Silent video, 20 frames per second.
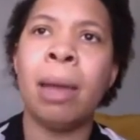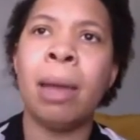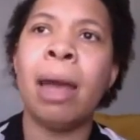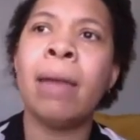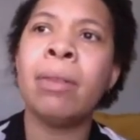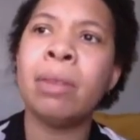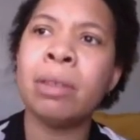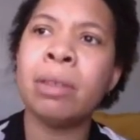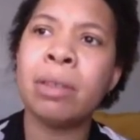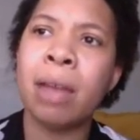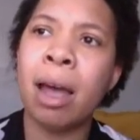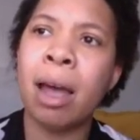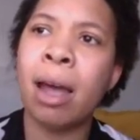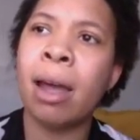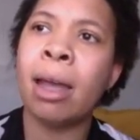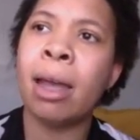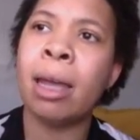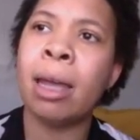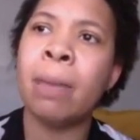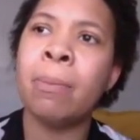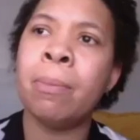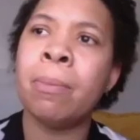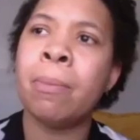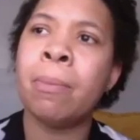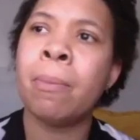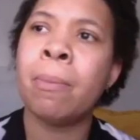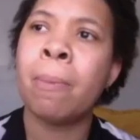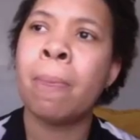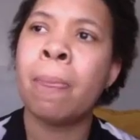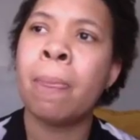At the time,
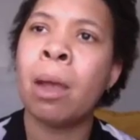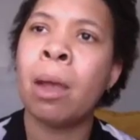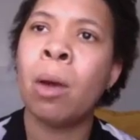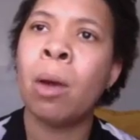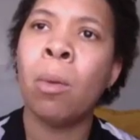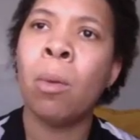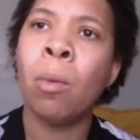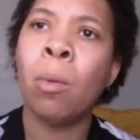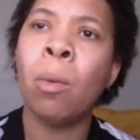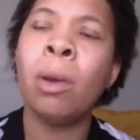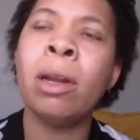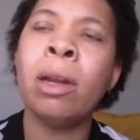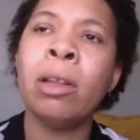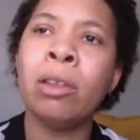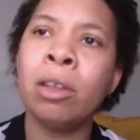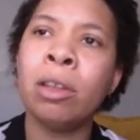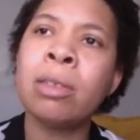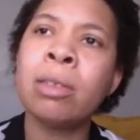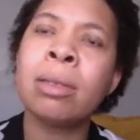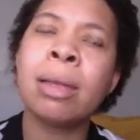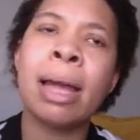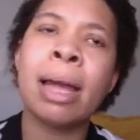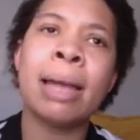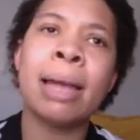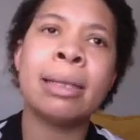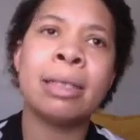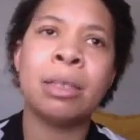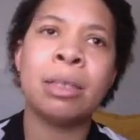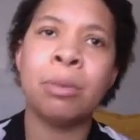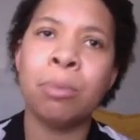what it looked
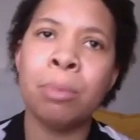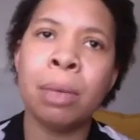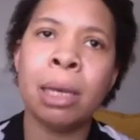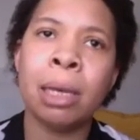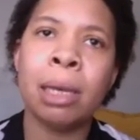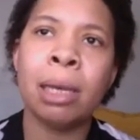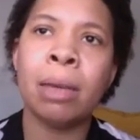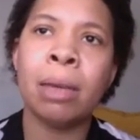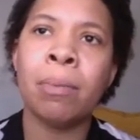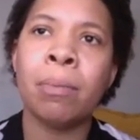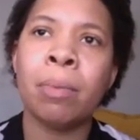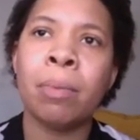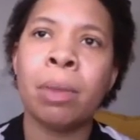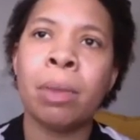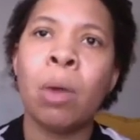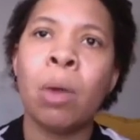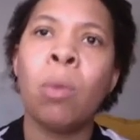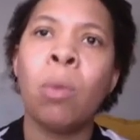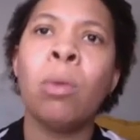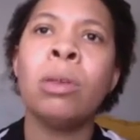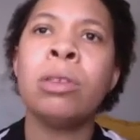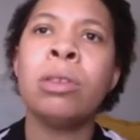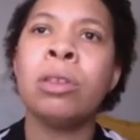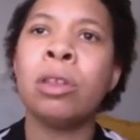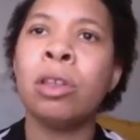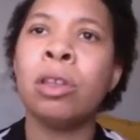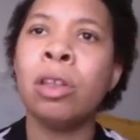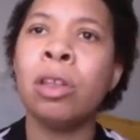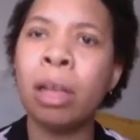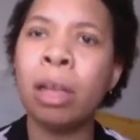like to me was
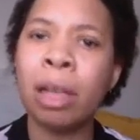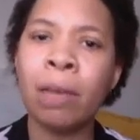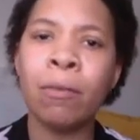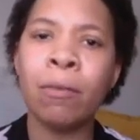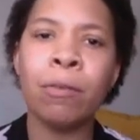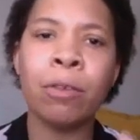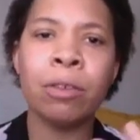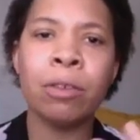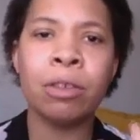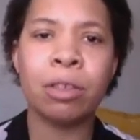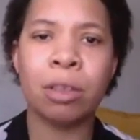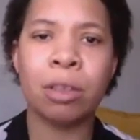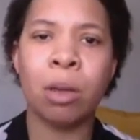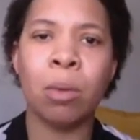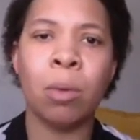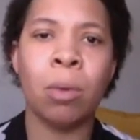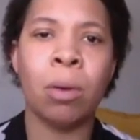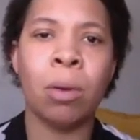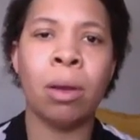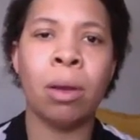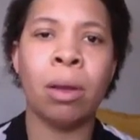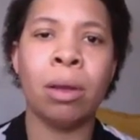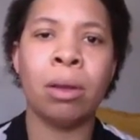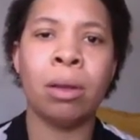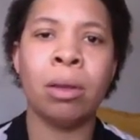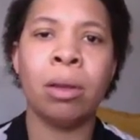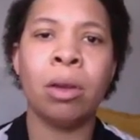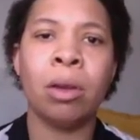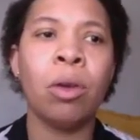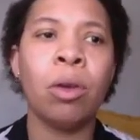looking for
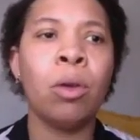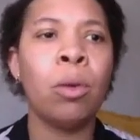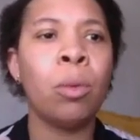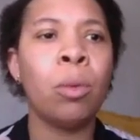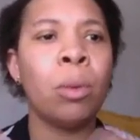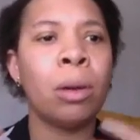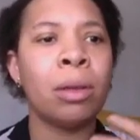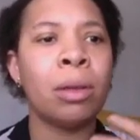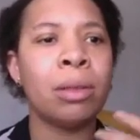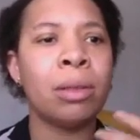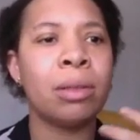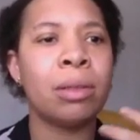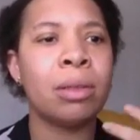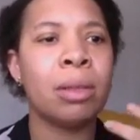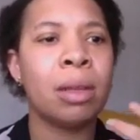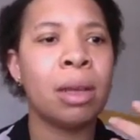someone who was